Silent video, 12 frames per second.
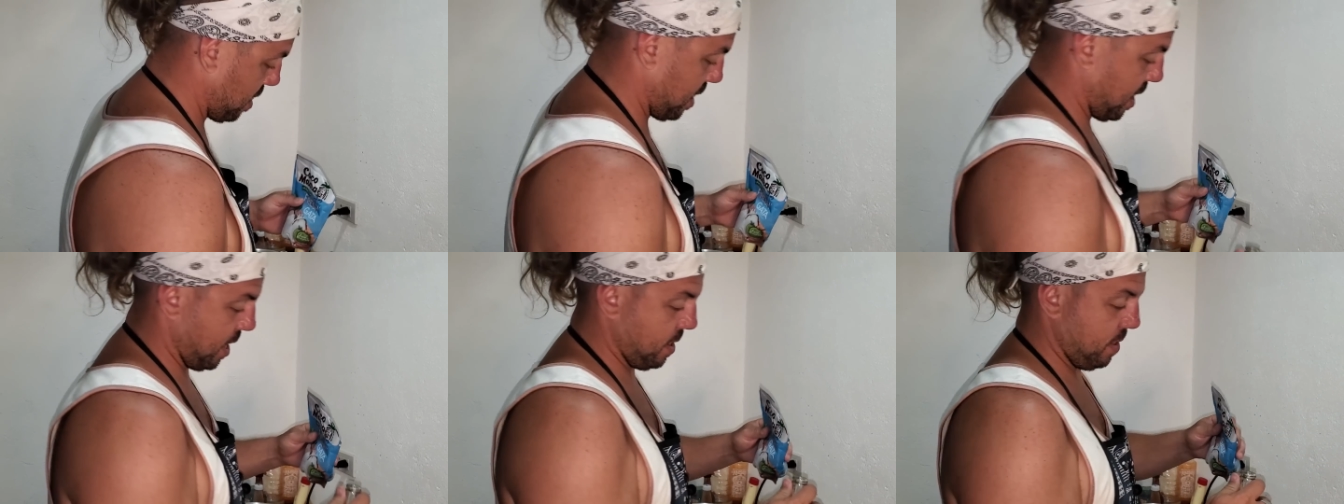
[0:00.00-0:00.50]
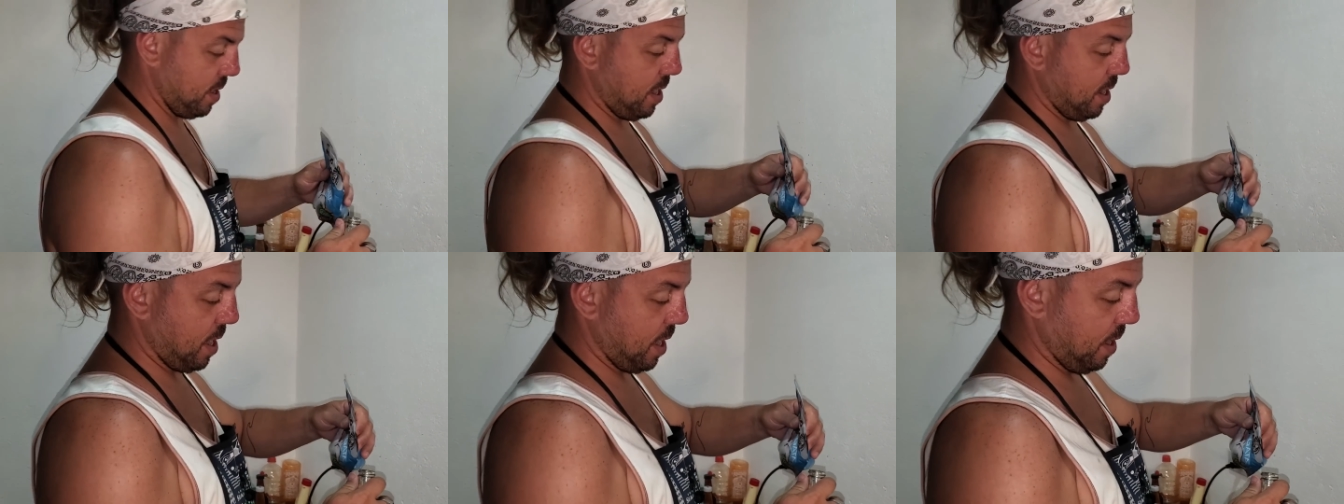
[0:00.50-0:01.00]
And
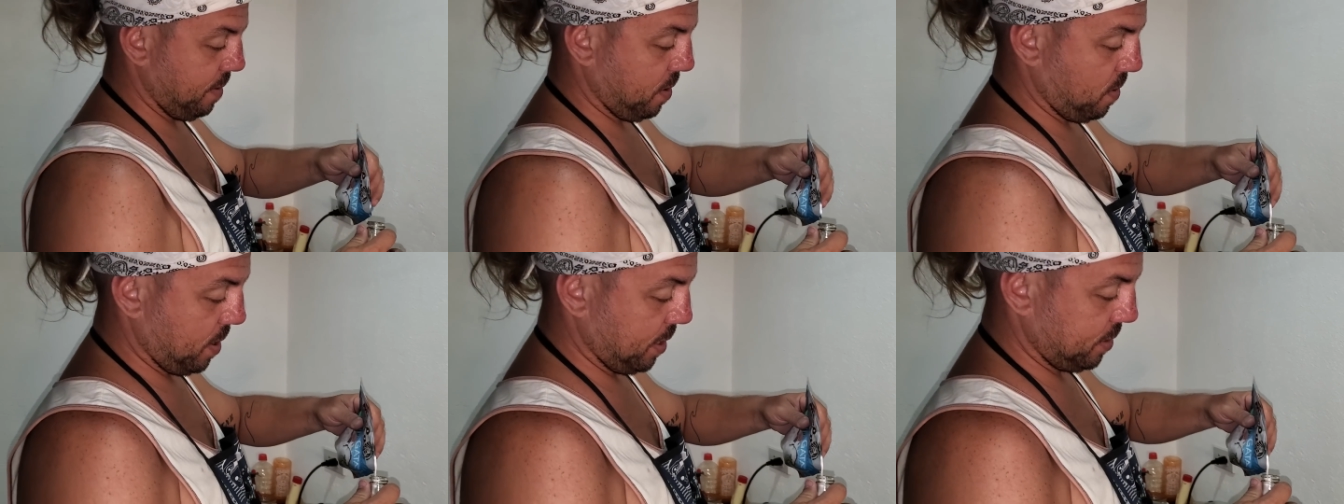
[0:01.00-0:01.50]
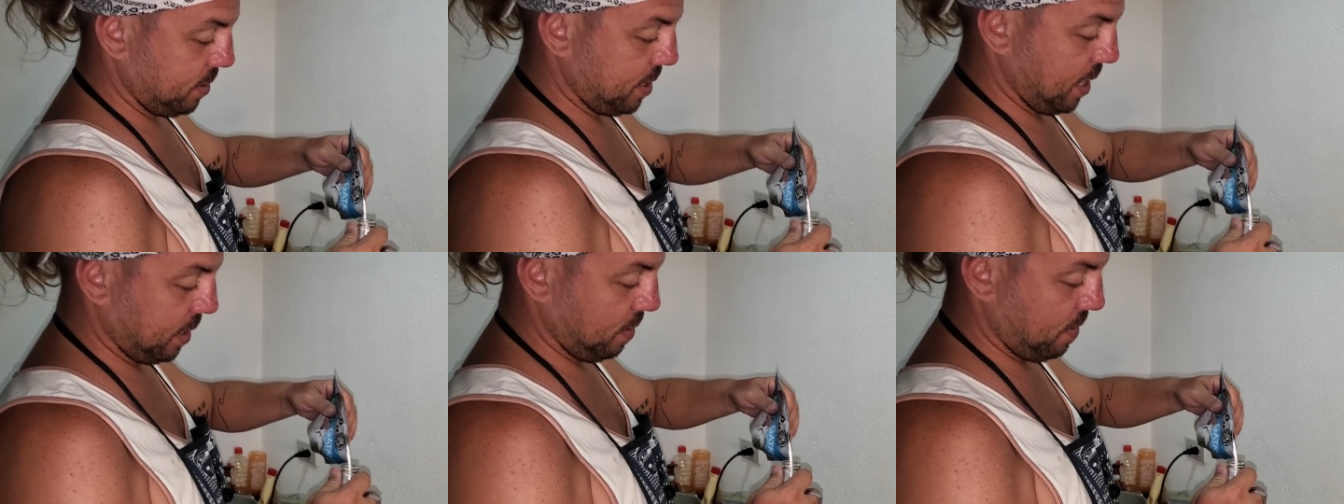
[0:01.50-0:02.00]
then I am going to
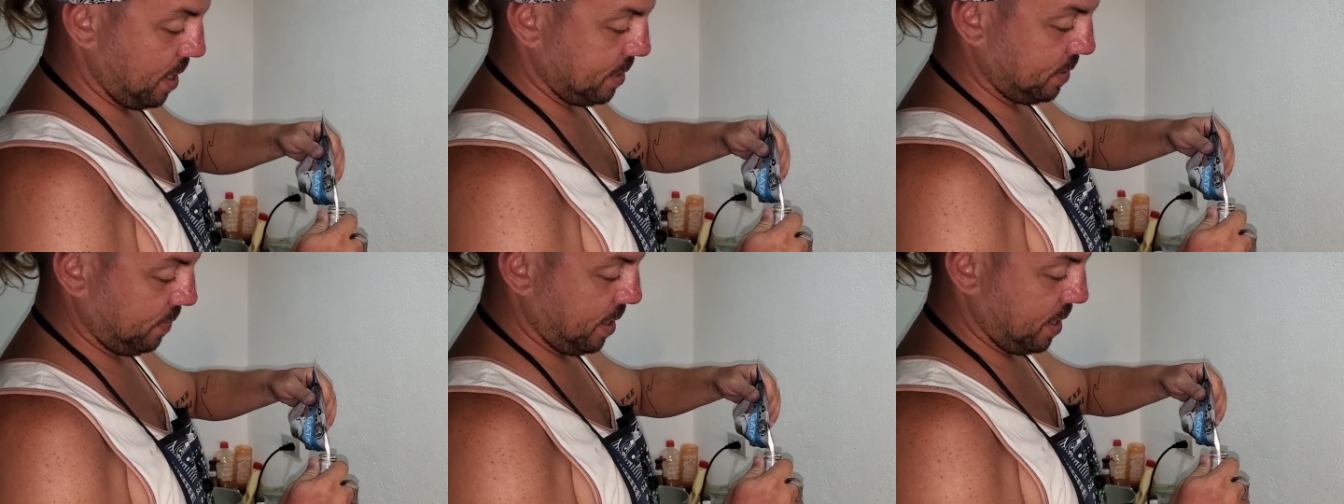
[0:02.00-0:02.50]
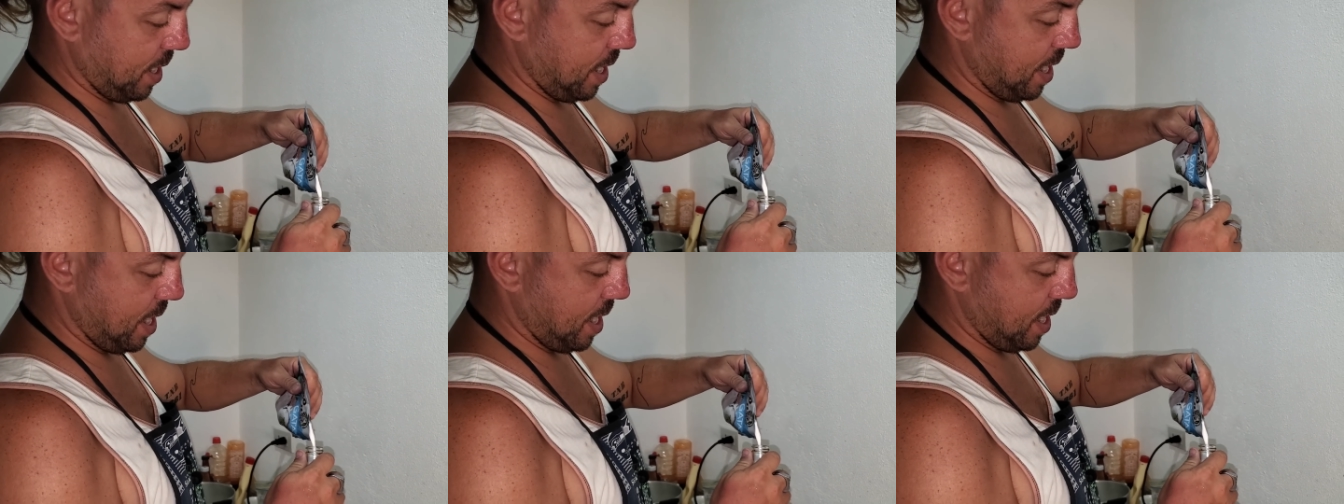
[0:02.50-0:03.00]
take the rest of it
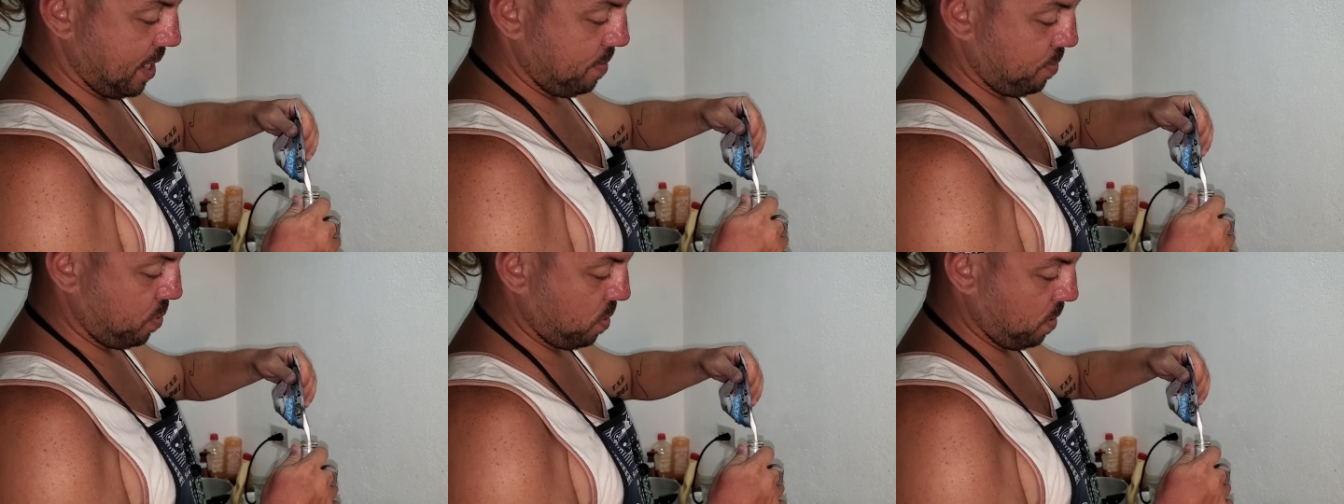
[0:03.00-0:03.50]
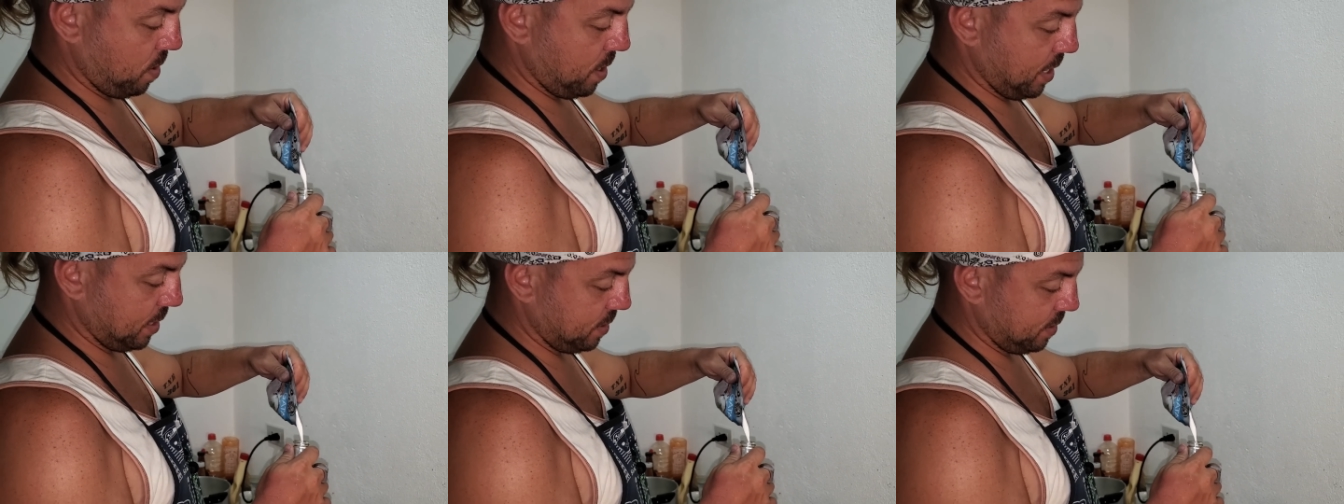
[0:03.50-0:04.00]
and pour it
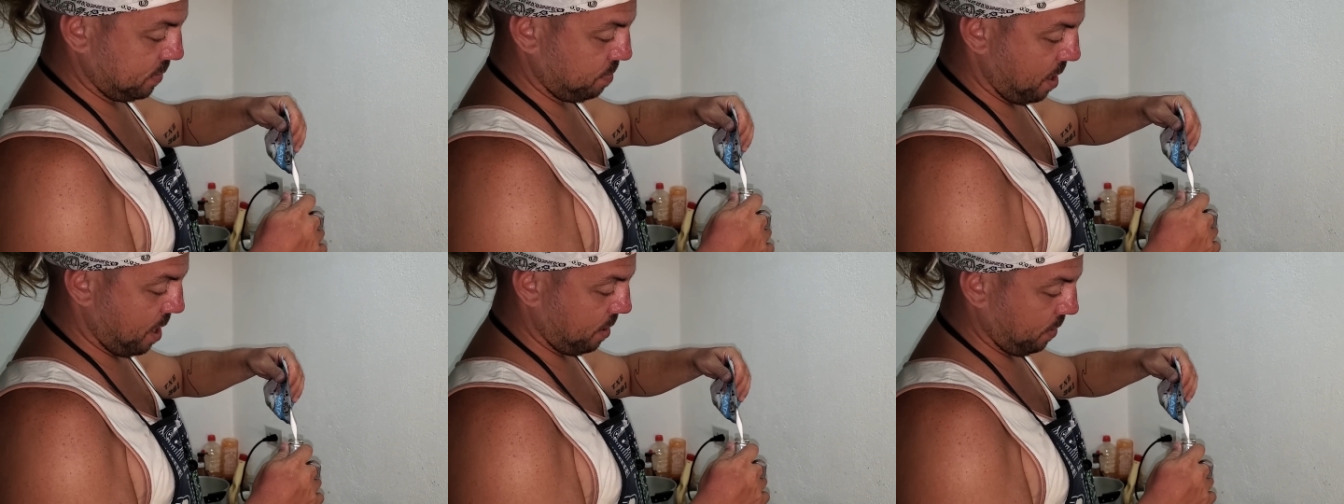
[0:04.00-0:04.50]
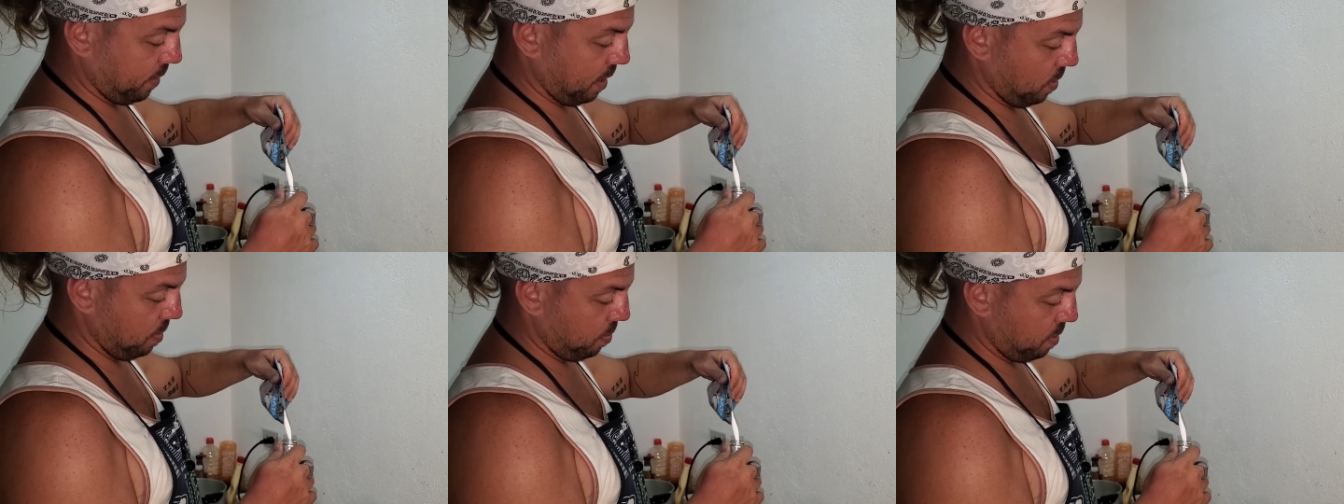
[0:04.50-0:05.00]
into this bottle that
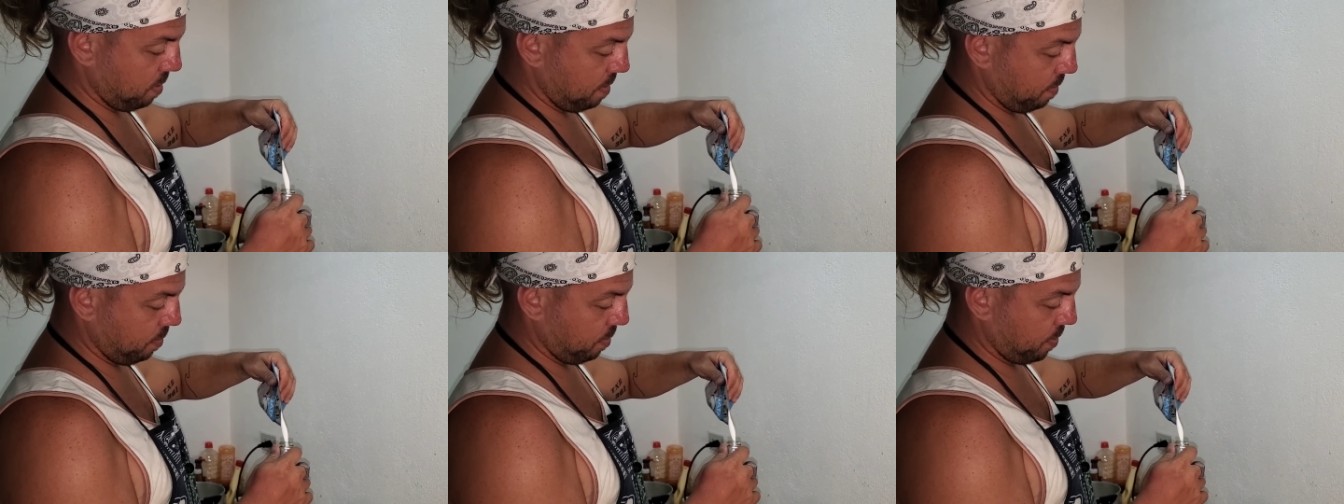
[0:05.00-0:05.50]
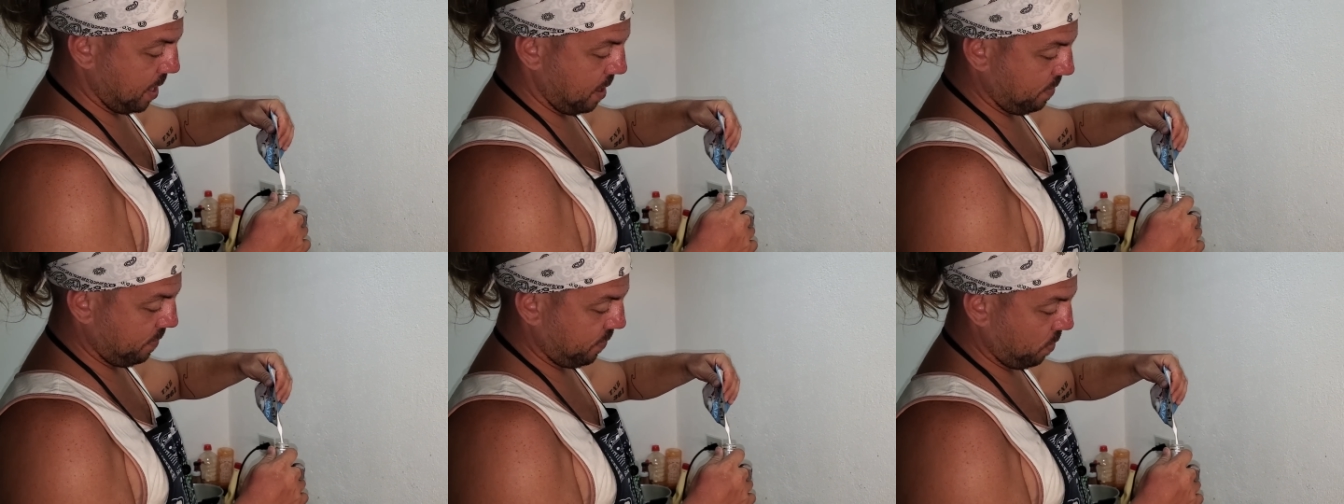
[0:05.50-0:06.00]
we
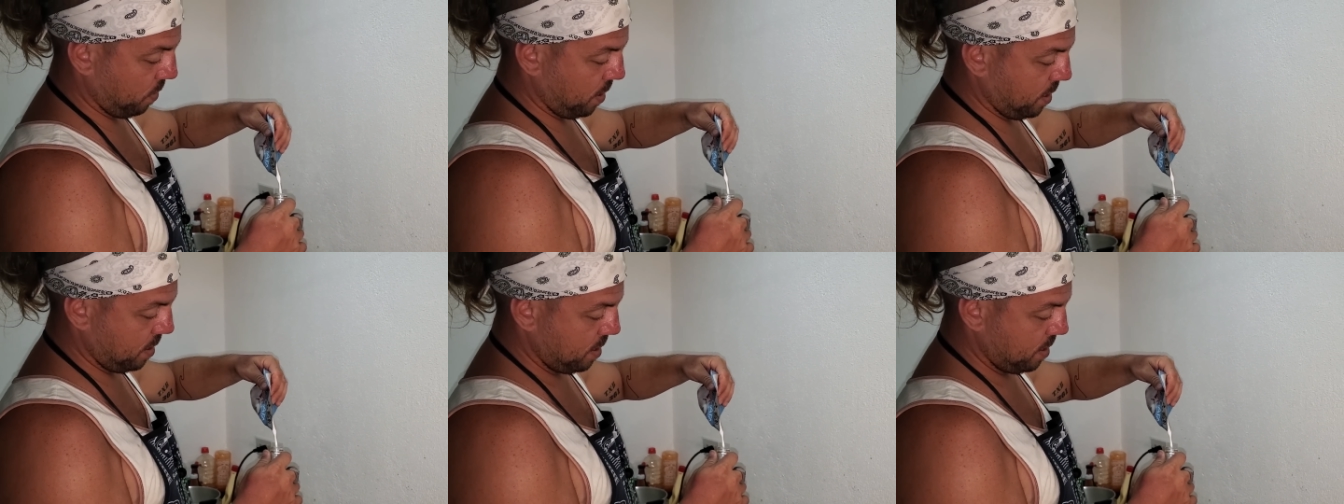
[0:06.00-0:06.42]
prepared for it,